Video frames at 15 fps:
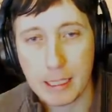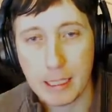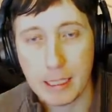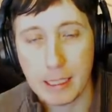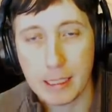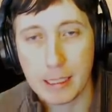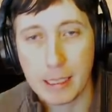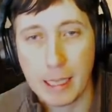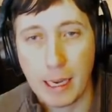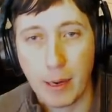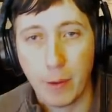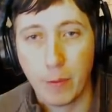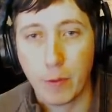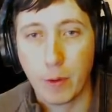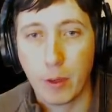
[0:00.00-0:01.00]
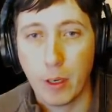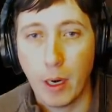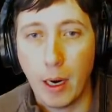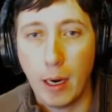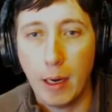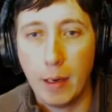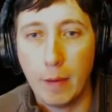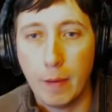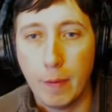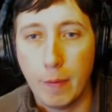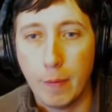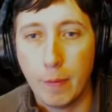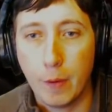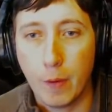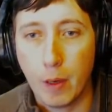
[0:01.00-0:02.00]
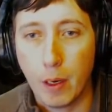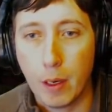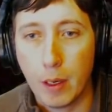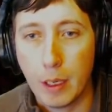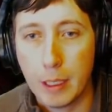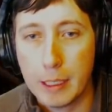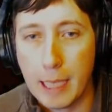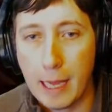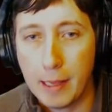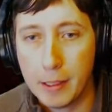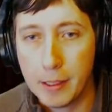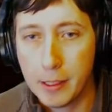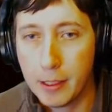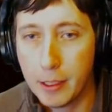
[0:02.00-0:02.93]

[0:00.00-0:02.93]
it is now for talented